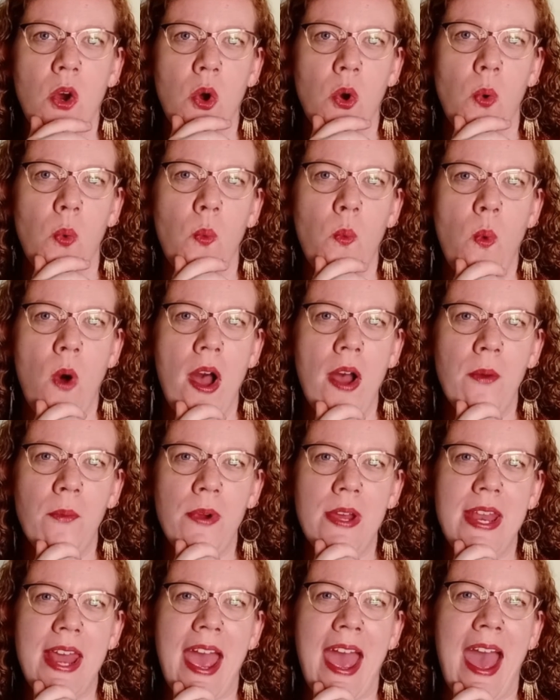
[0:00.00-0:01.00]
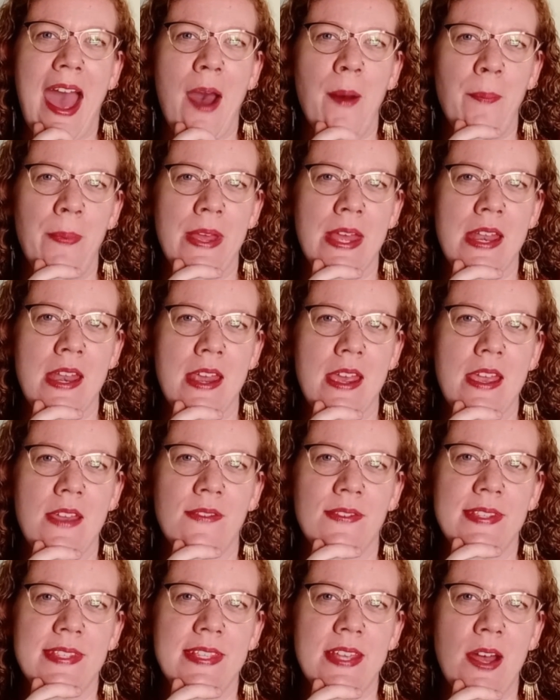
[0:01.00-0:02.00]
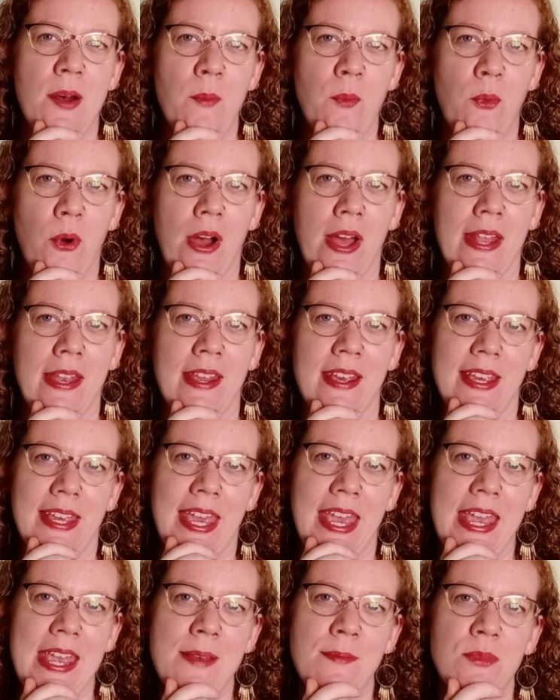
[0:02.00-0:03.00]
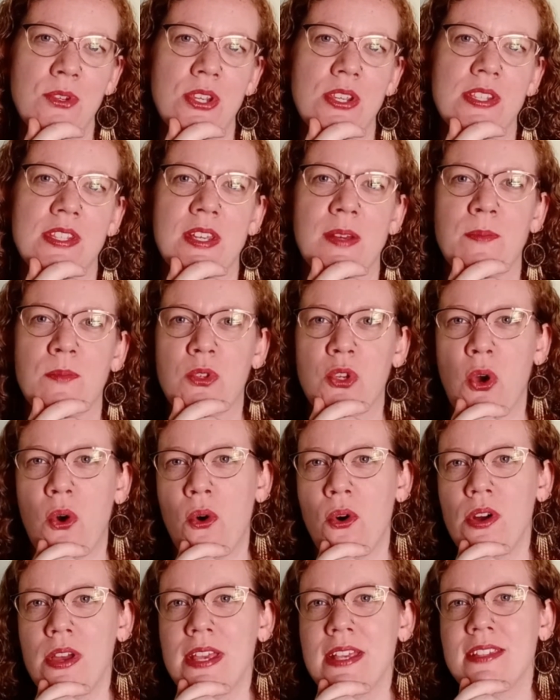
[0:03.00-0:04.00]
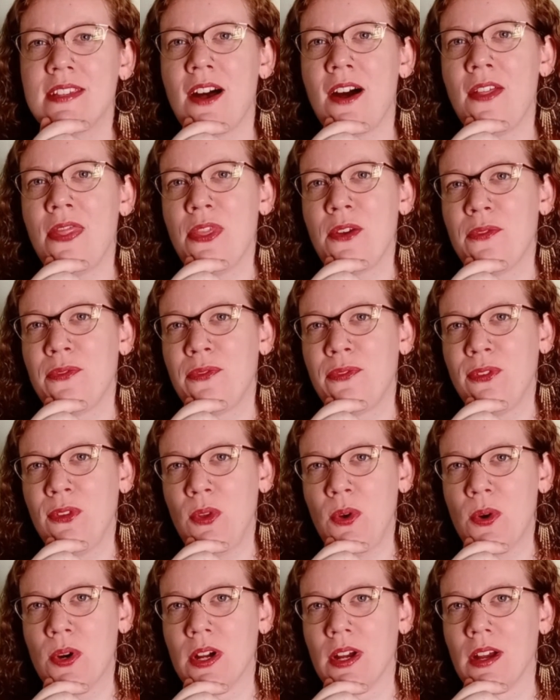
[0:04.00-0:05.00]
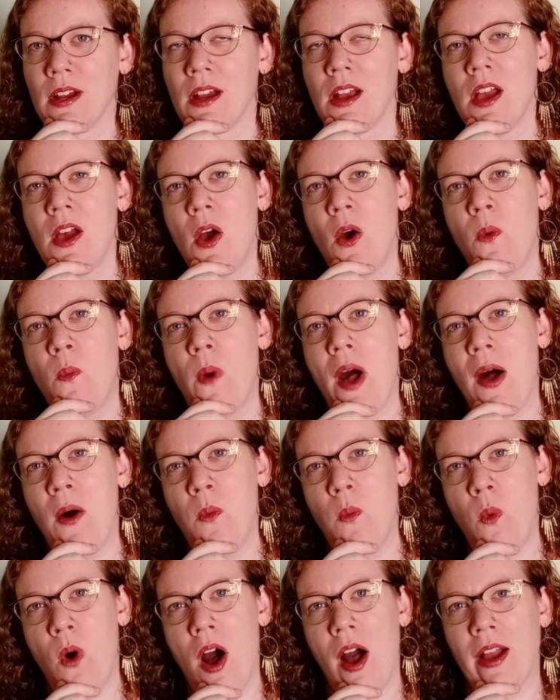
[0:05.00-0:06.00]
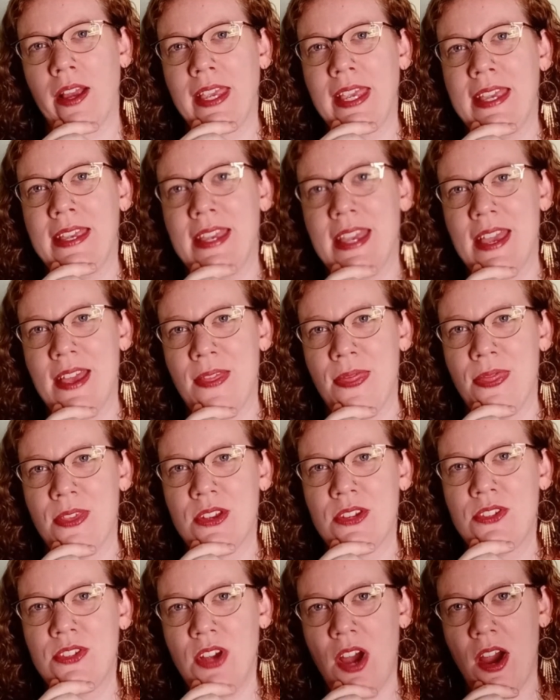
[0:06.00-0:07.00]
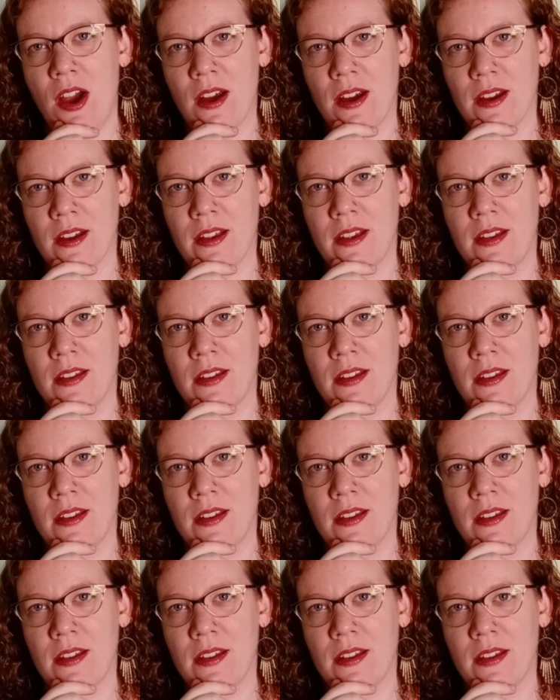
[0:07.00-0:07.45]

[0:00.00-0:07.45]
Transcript: What would happen if someone came to some toys on the floor while walking in the dark?